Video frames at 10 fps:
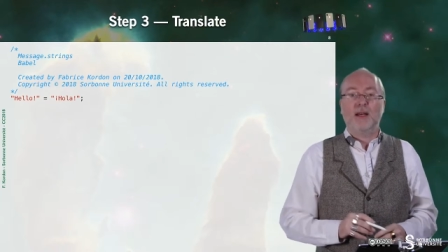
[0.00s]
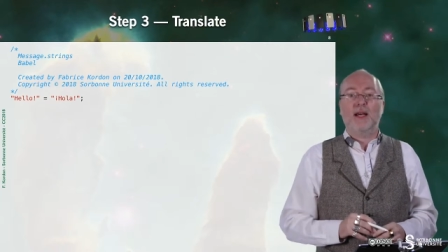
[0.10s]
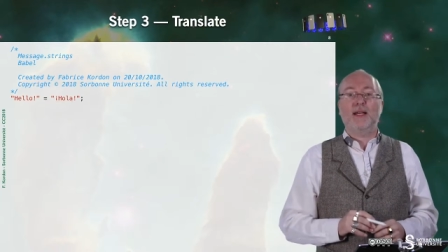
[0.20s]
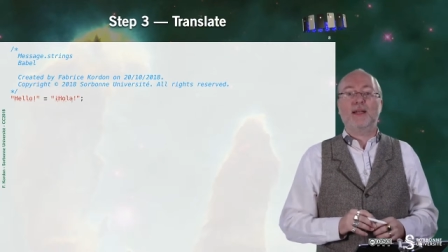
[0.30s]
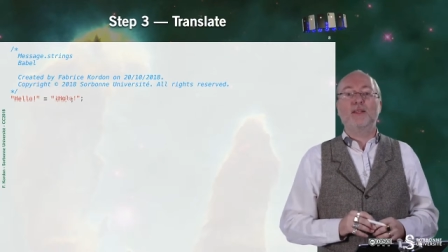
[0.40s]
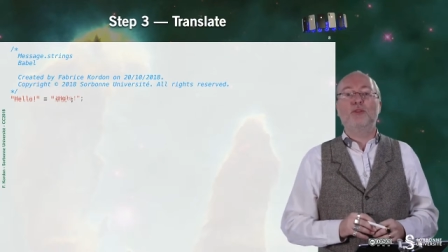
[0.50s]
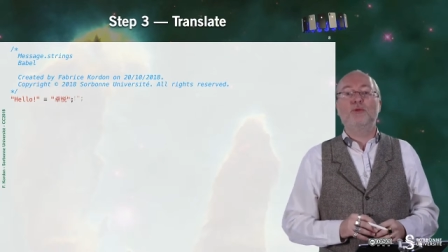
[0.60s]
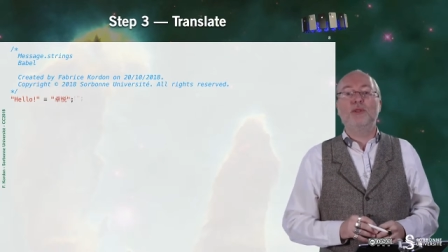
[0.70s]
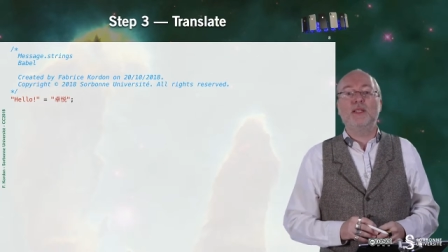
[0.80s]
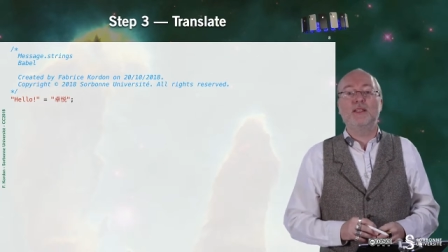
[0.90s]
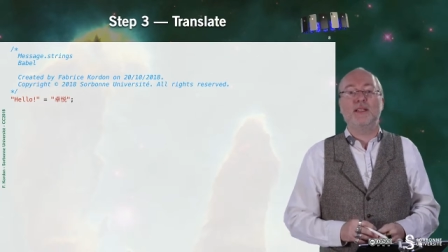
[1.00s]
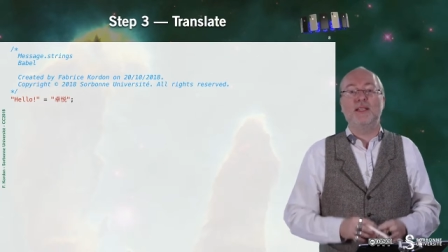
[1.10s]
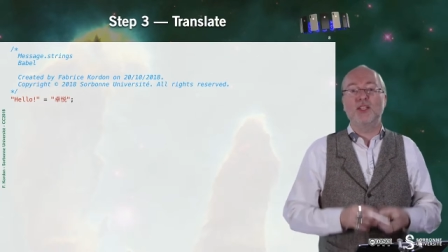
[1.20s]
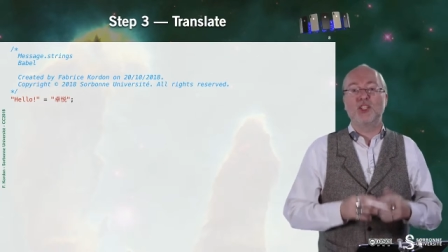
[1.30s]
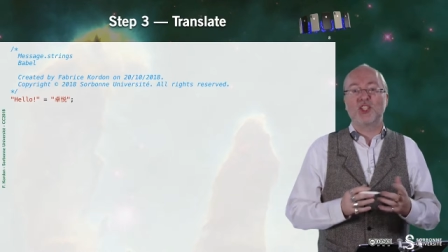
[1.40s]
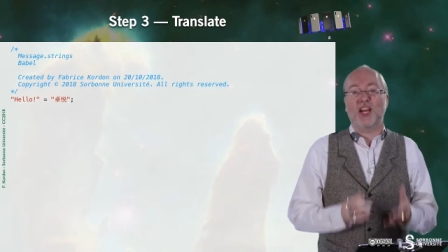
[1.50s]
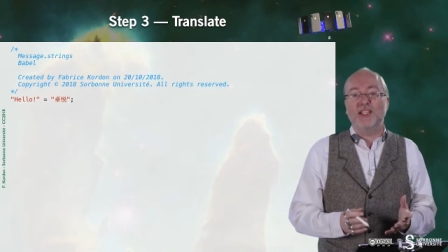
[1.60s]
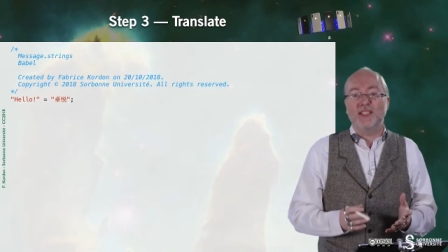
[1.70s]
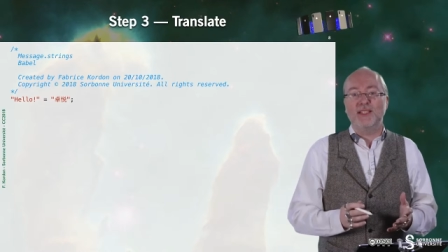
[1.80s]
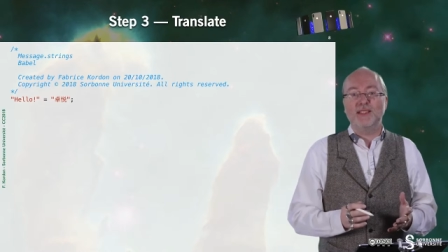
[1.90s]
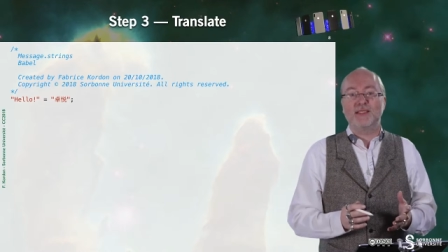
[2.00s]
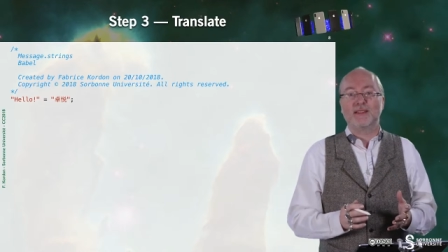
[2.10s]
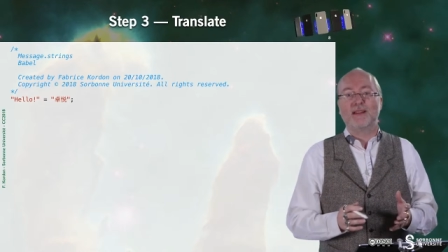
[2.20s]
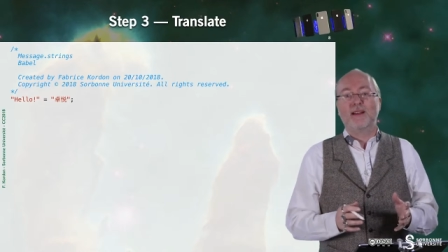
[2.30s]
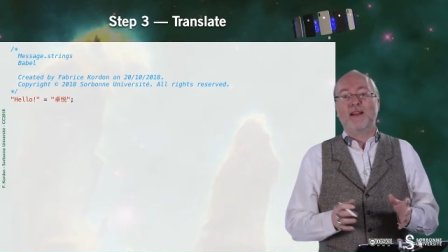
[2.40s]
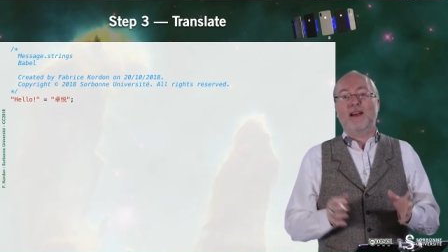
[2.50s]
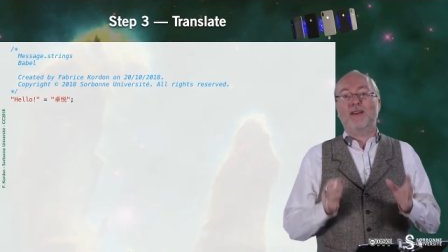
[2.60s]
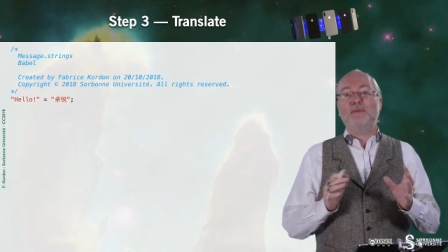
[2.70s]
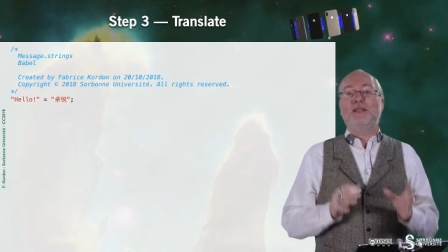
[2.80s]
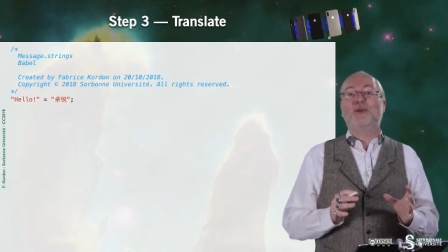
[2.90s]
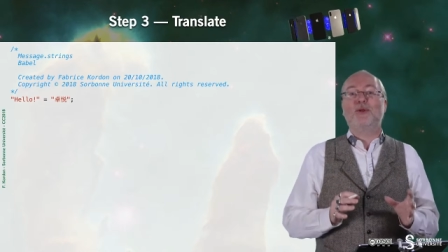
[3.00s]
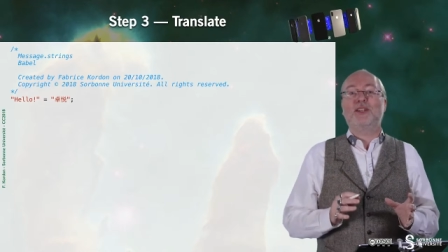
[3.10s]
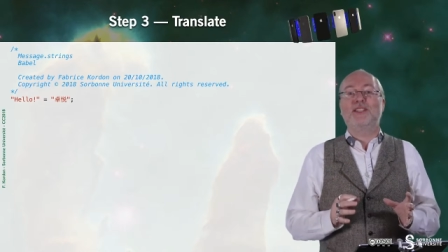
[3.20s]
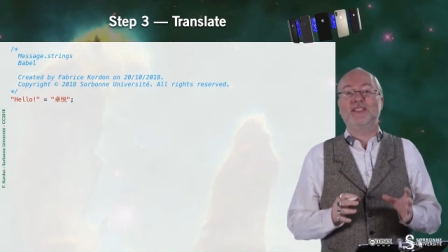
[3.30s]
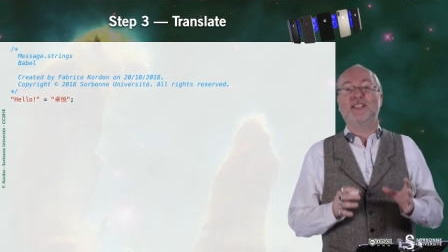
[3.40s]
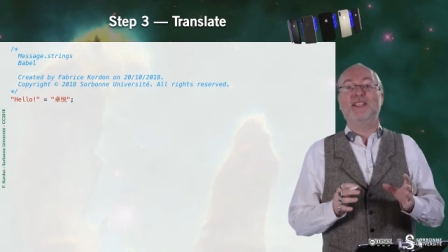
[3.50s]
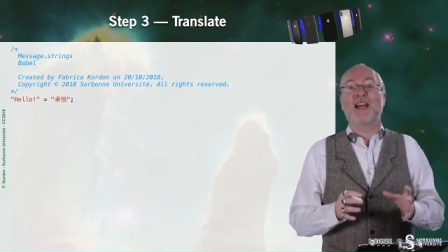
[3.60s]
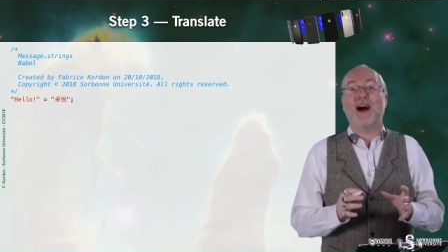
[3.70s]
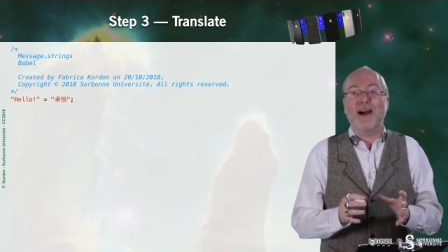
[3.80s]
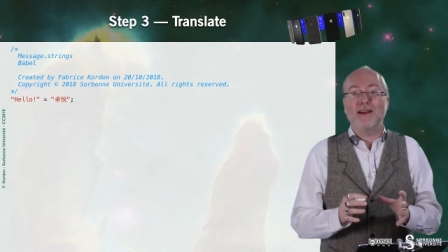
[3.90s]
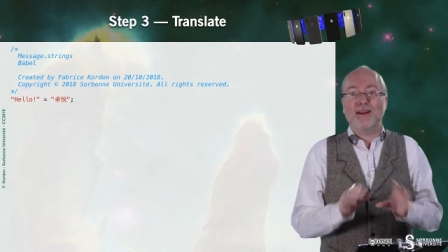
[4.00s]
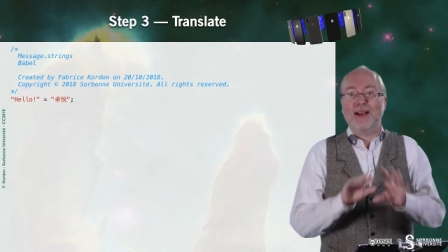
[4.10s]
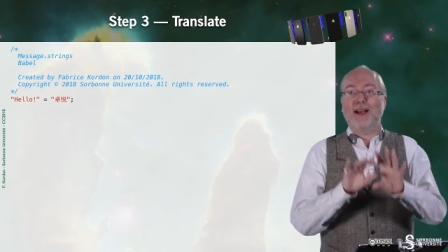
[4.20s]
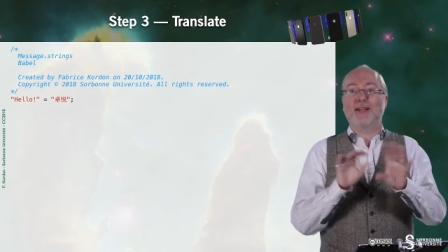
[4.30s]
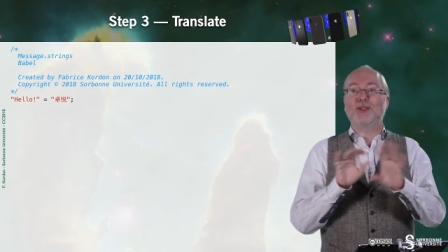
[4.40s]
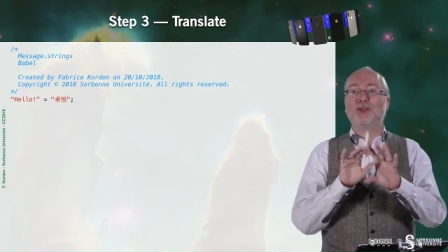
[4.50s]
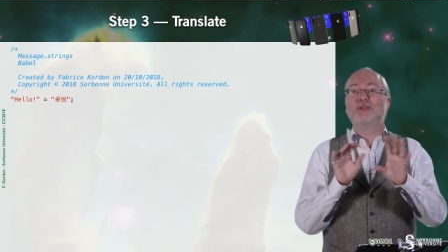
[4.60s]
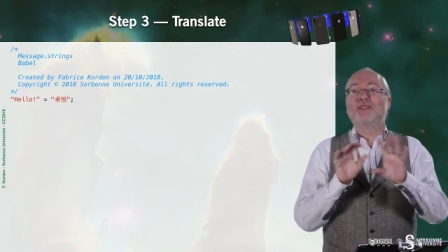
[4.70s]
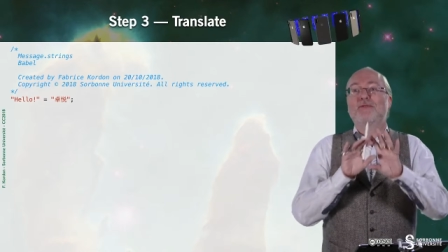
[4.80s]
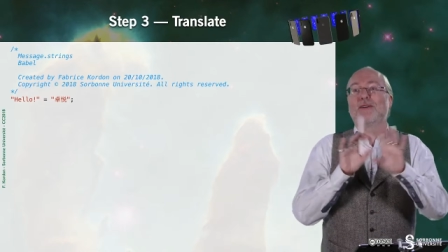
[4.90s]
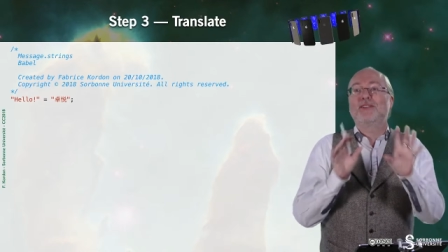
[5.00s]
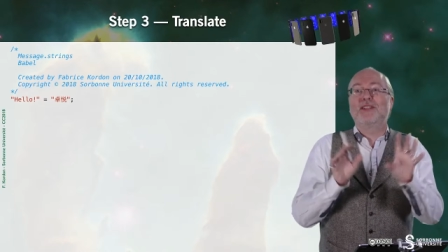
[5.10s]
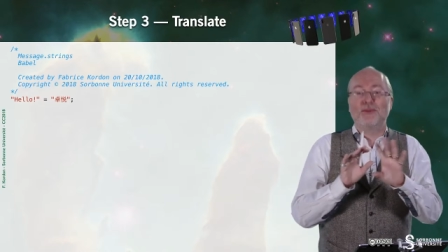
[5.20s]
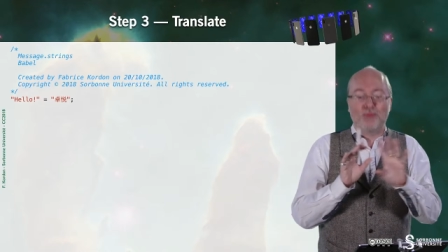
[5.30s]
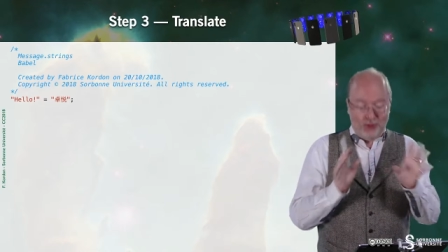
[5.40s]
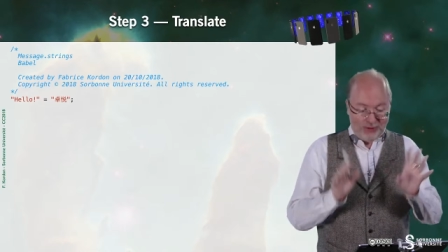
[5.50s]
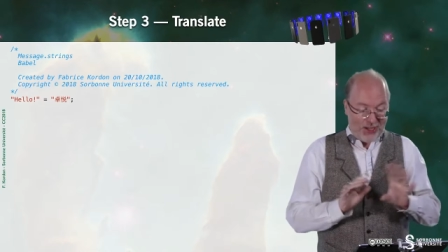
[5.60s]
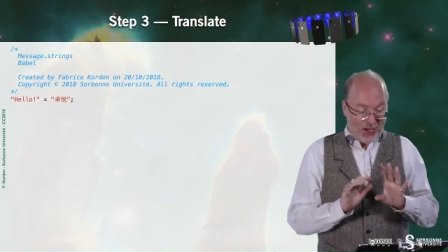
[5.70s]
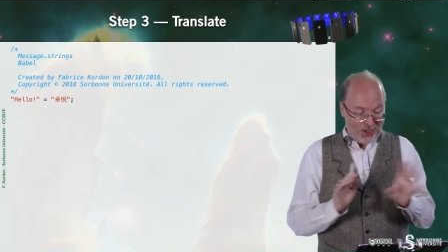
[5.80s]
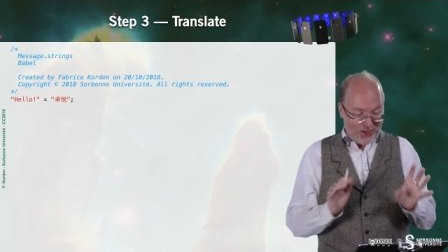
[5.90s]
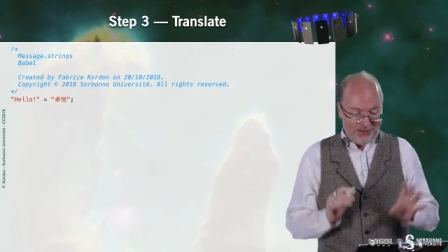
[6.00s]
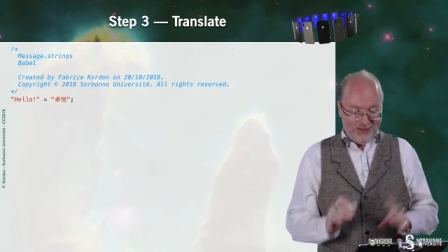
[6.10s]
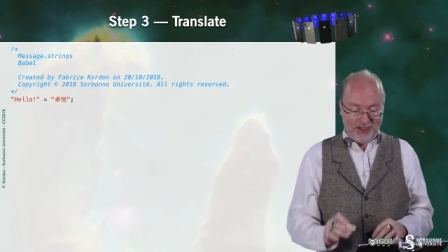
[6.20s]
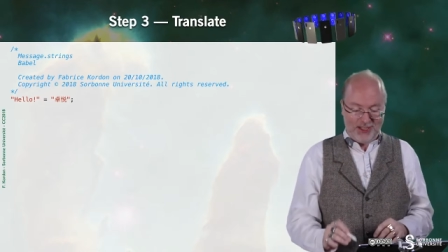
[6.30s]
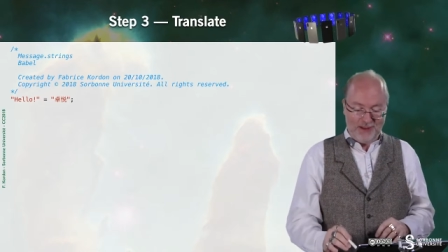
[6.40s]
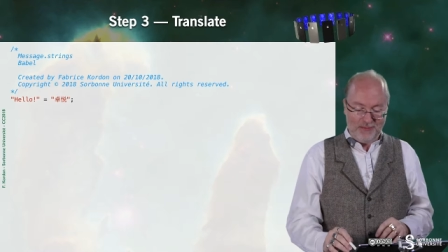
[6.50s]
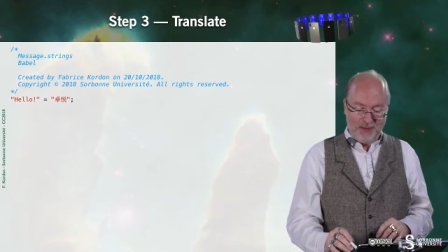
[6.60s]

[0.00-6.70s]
I can do it in Chinese. I've been told that it's ni hai. I, I don't guarantee the pronunciation, okay?